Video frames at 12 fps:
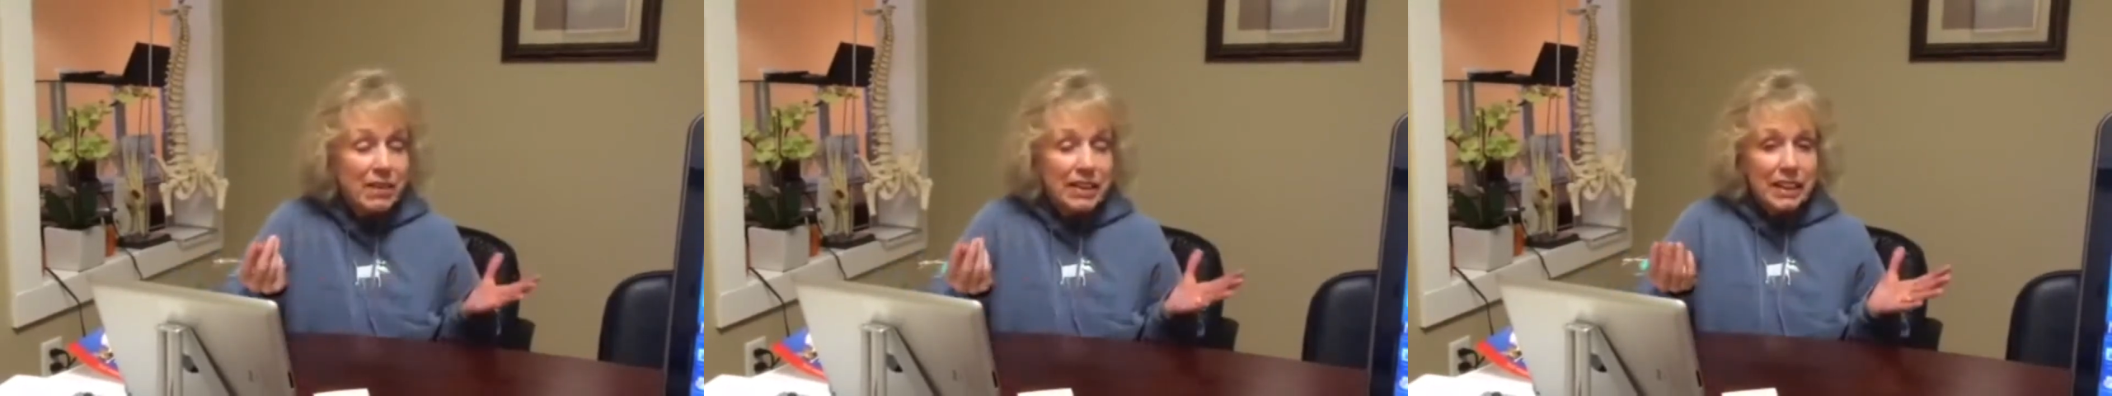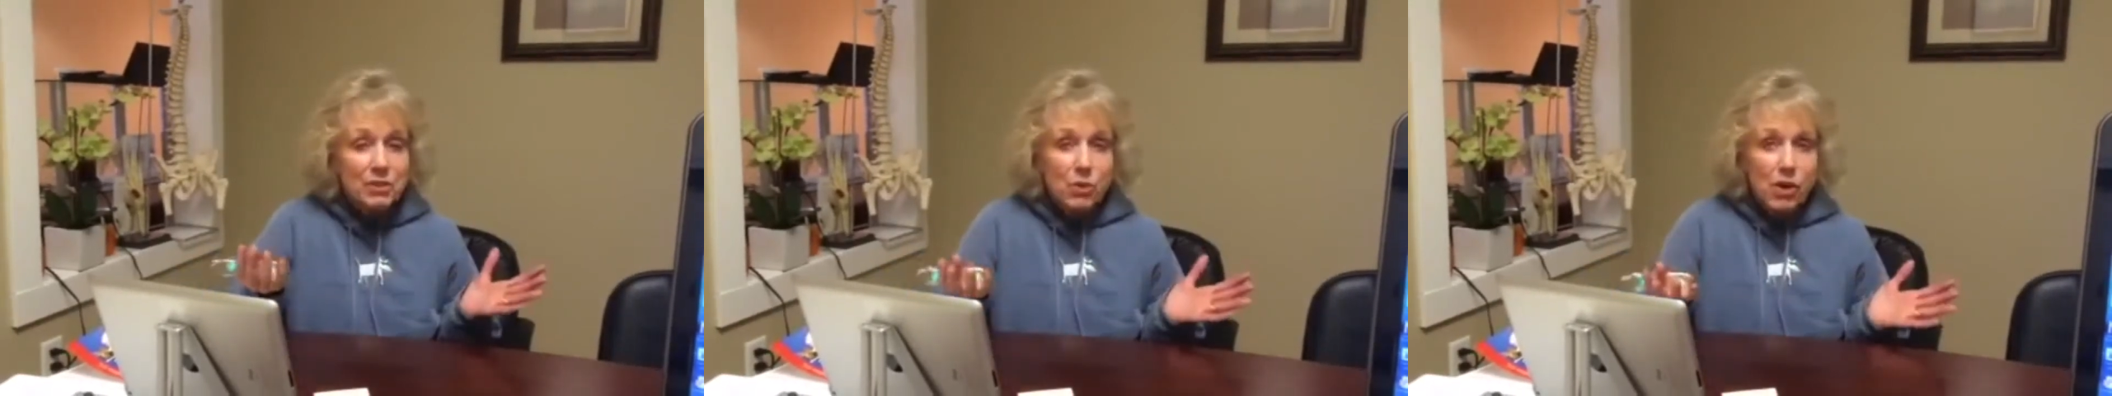I
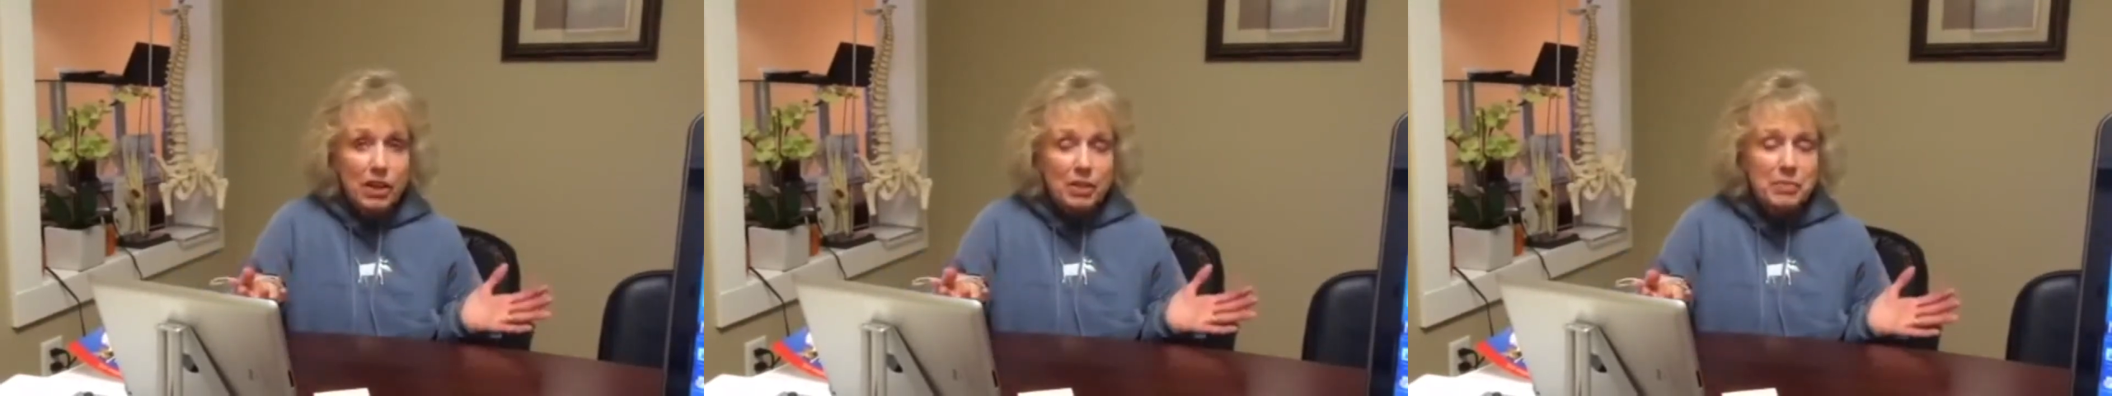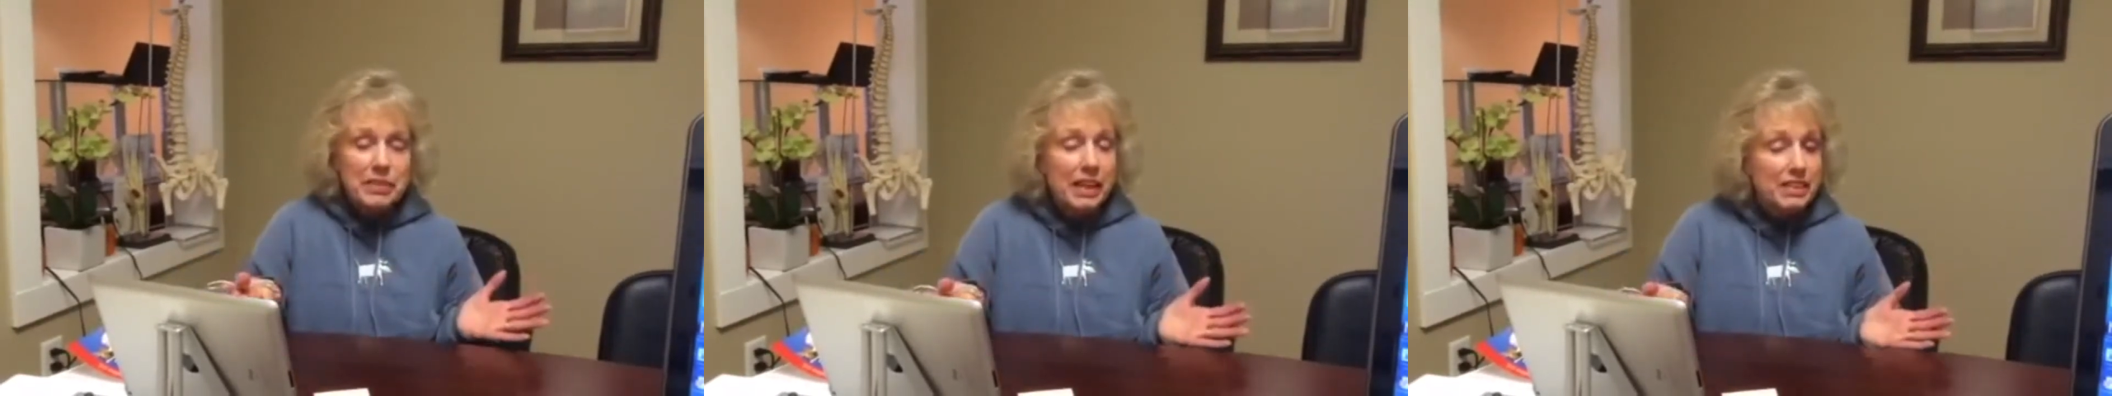can walk
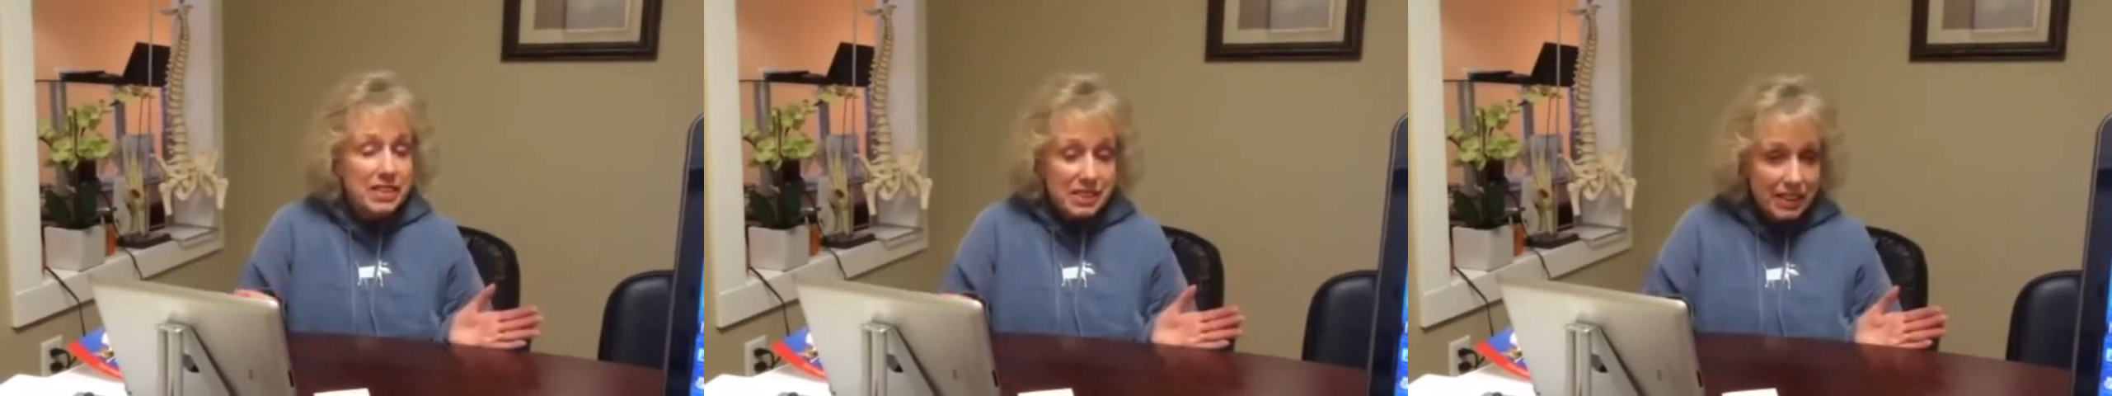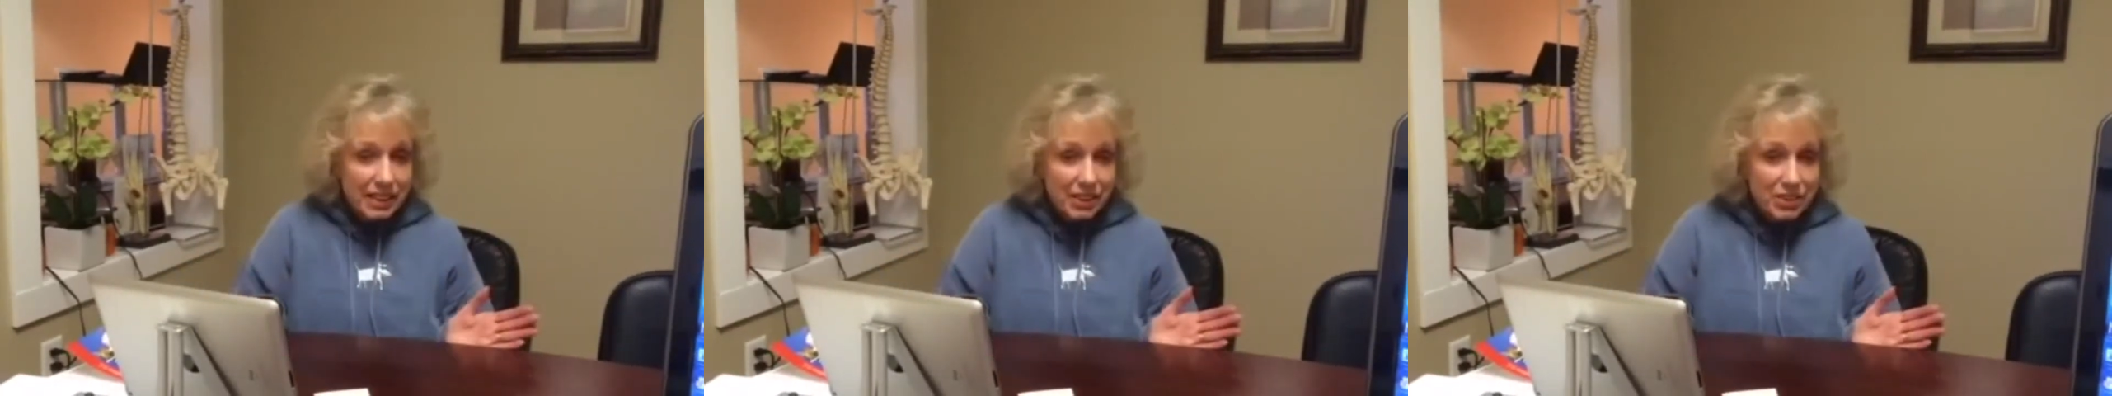up and down the
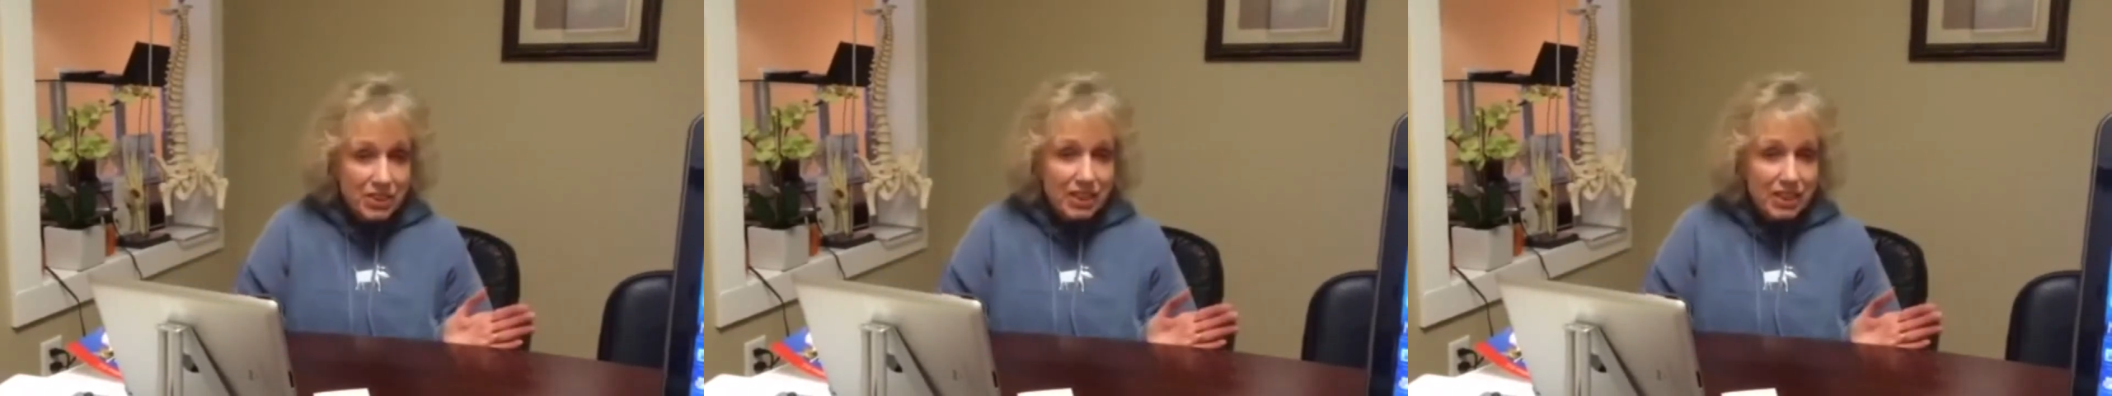stairs.